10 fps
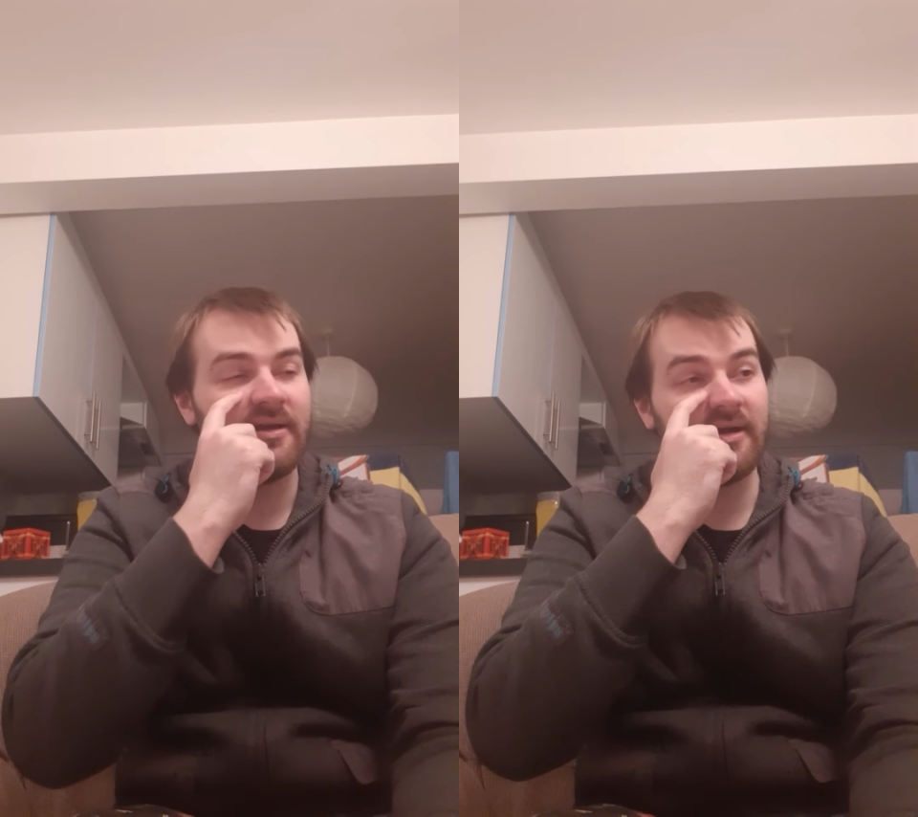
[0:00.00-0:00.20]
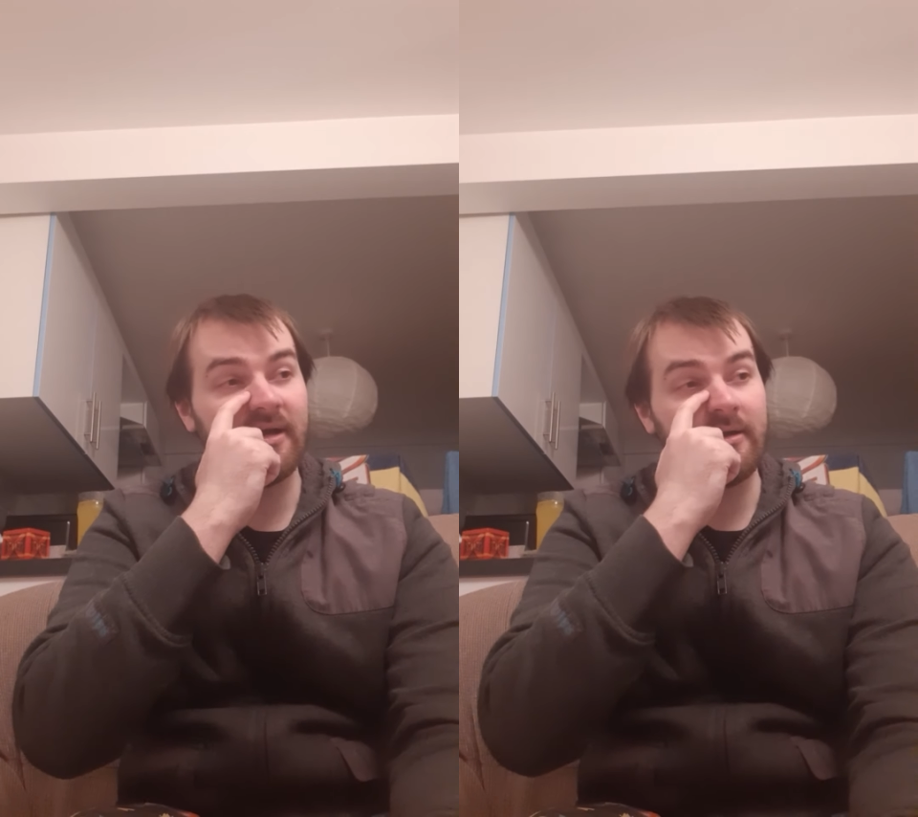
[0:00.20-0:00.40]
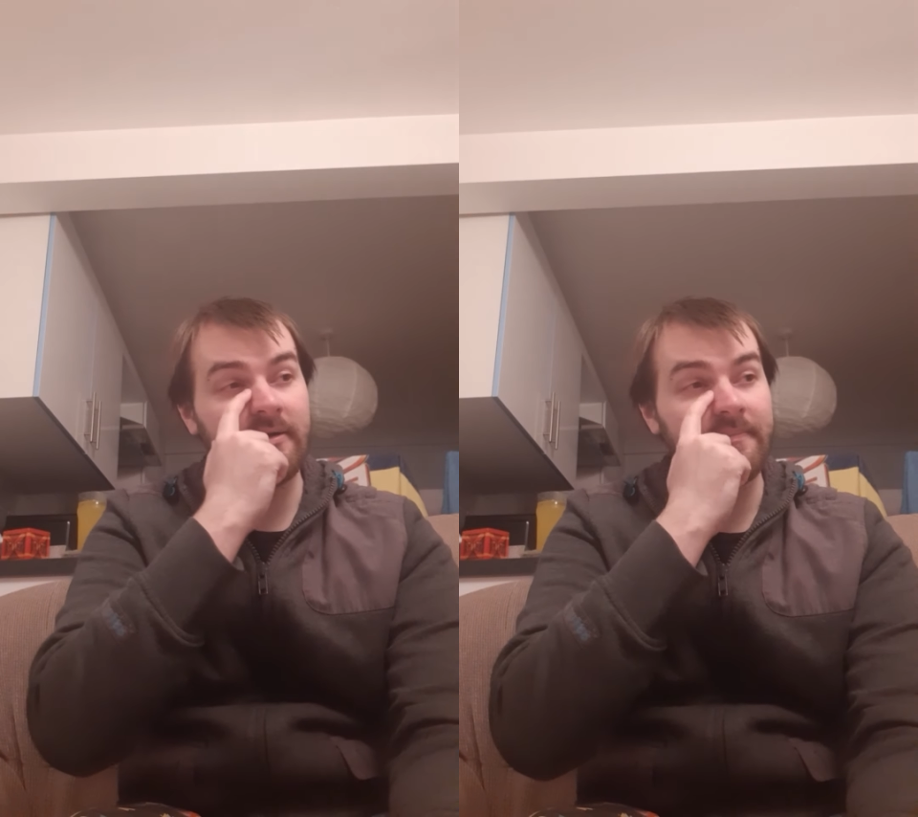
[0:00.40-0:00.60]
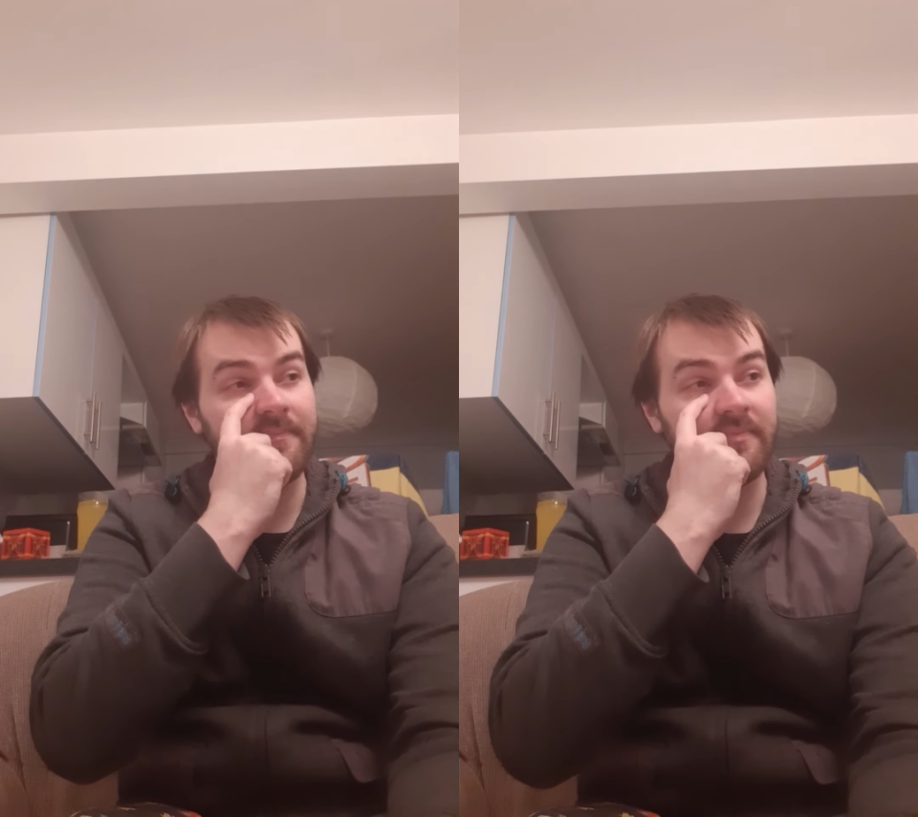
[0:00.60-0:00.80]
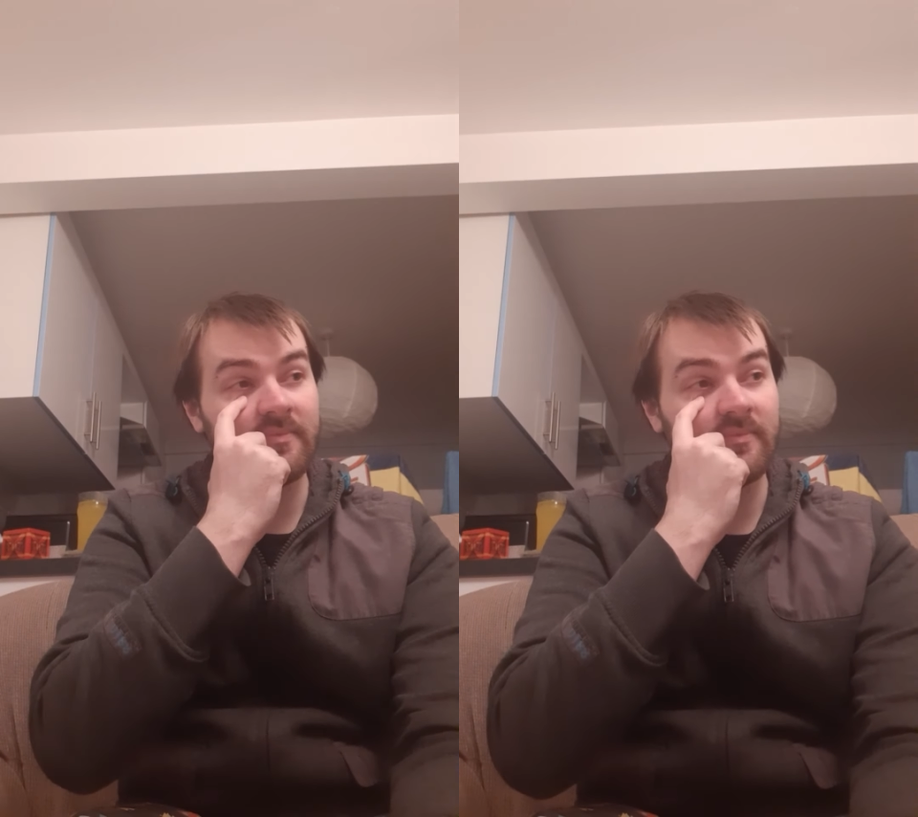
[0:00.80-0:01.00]

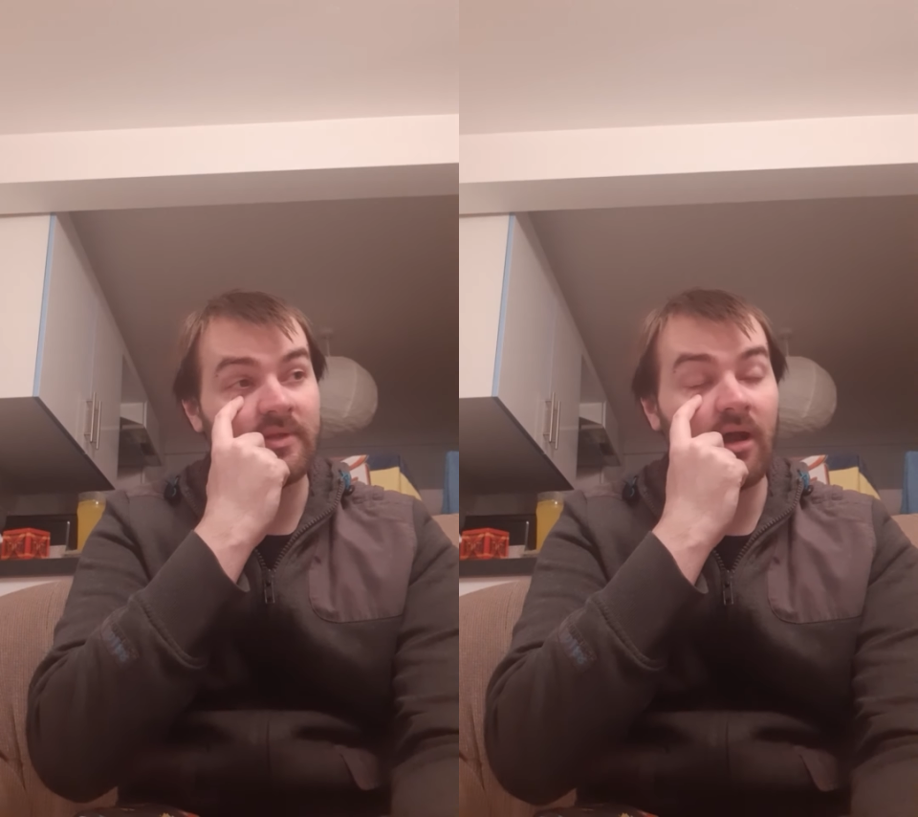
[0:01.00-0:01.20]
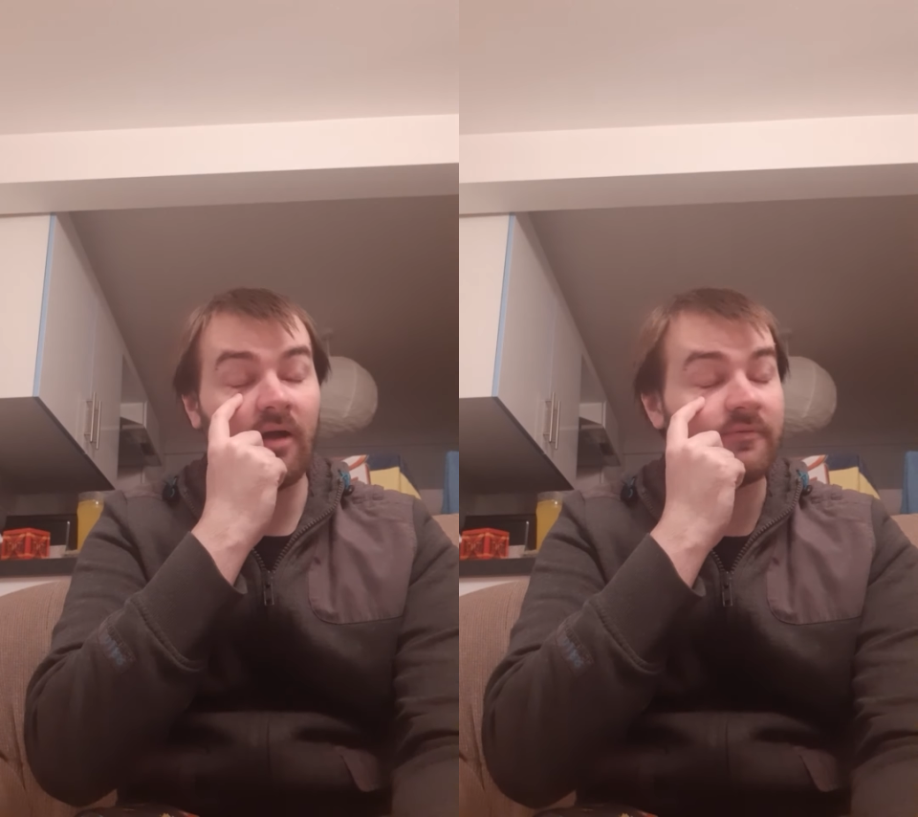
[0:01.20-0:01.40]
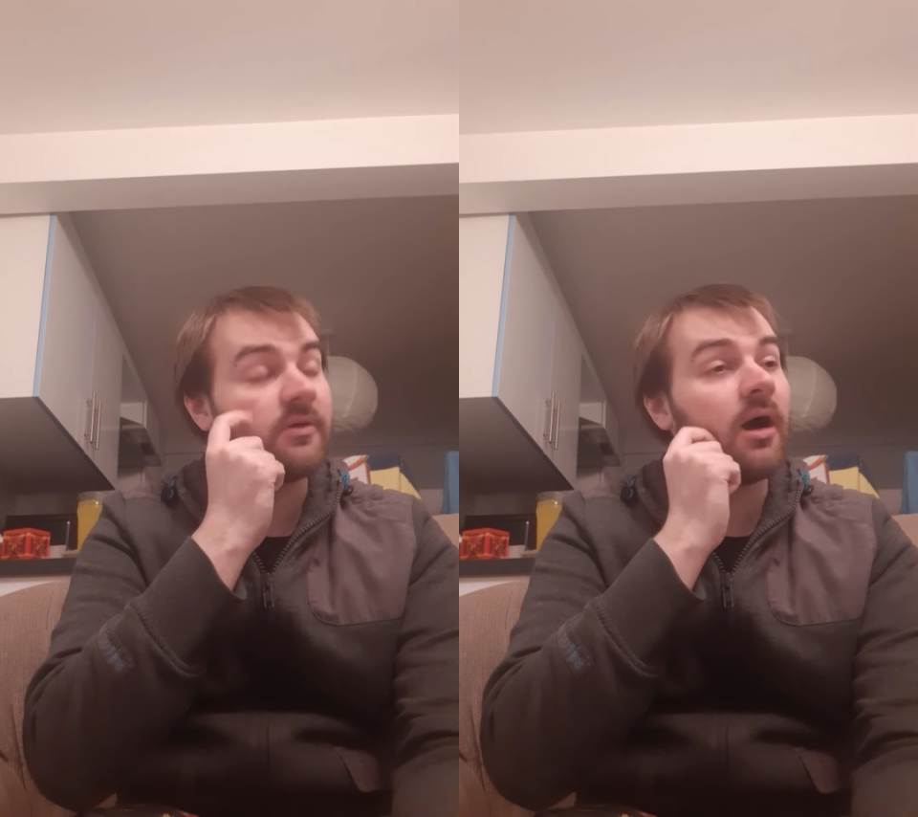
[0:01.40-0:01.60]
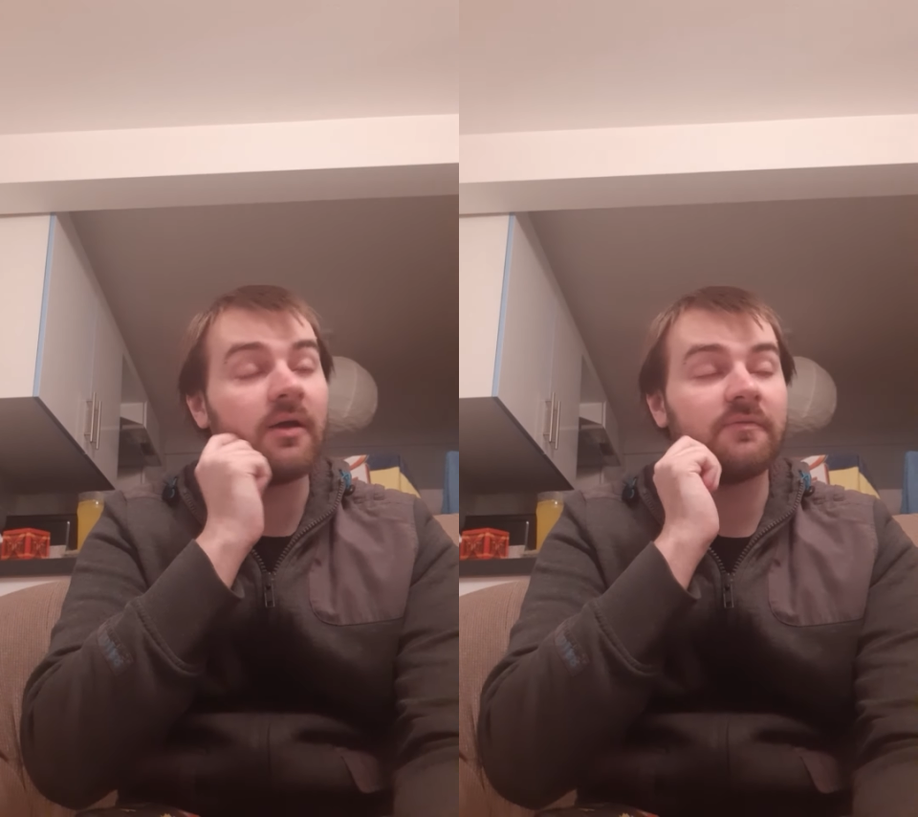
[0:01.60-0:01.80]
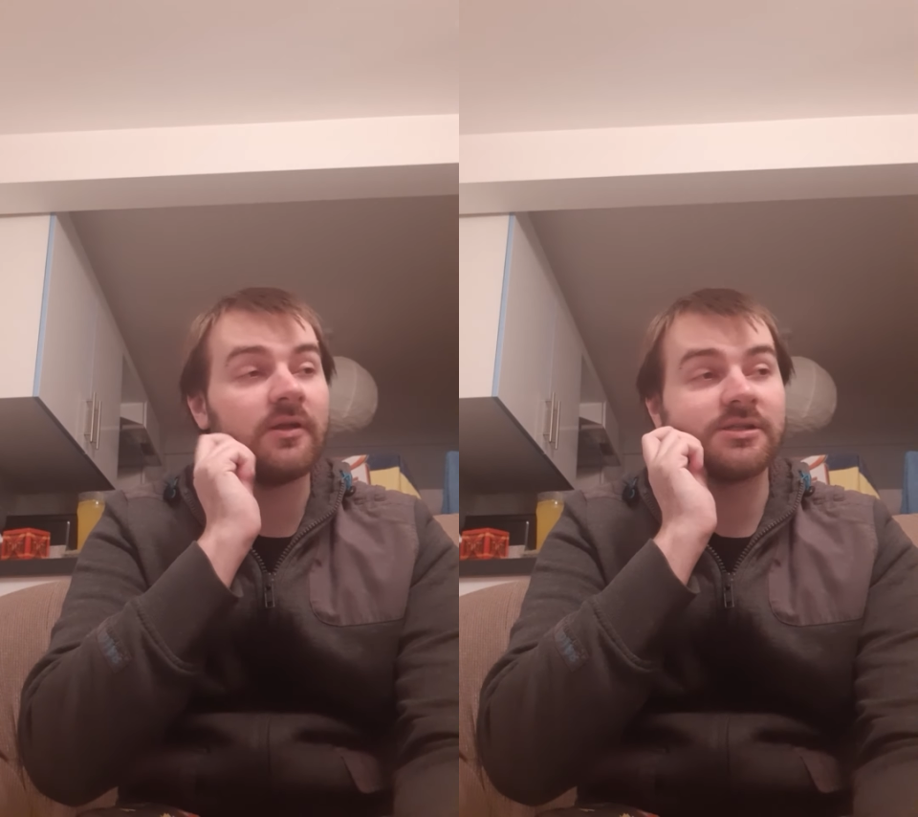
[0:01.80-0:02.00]

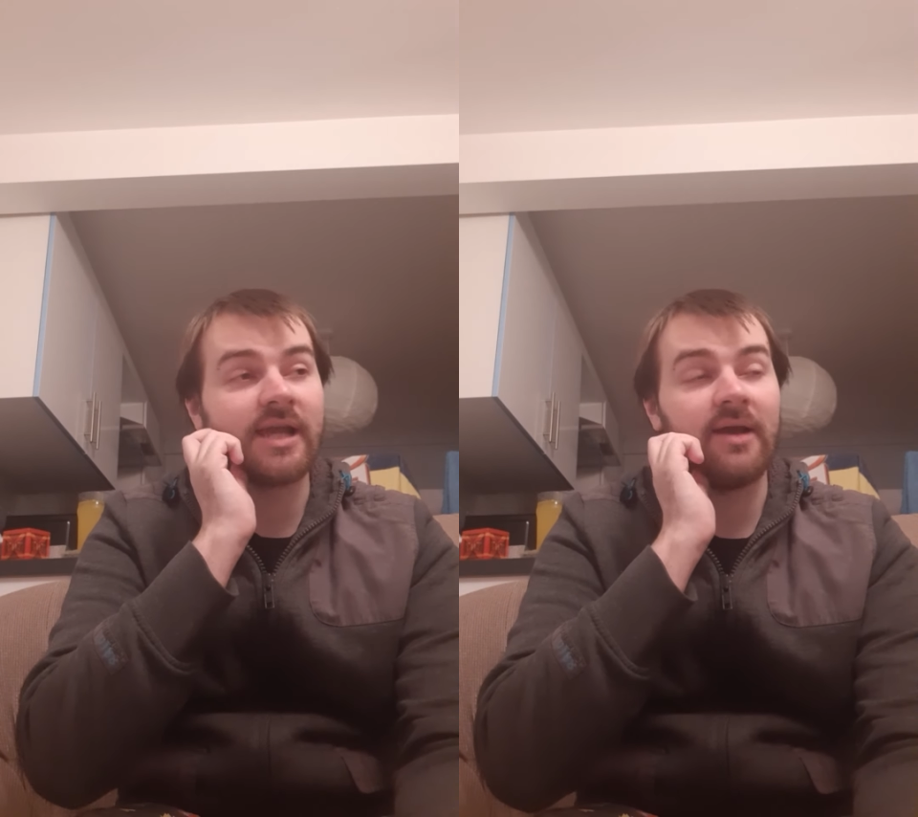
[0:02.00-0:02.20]
I've lost